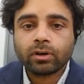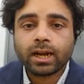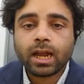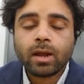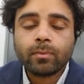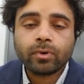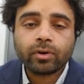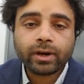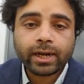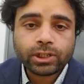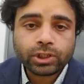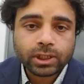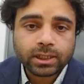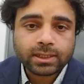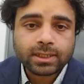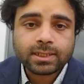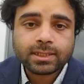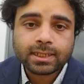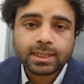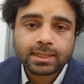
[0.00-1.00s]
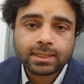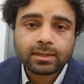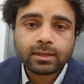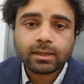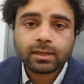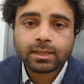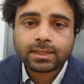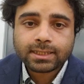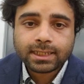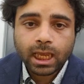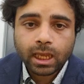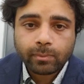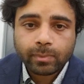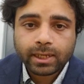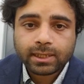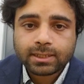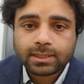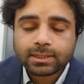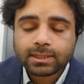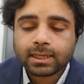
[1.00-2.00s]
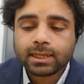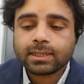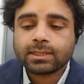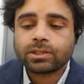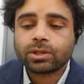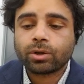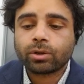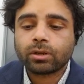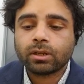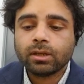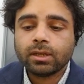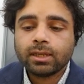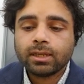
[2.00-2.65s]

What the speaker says: a hemorrhagic disease than an ischemic disease, so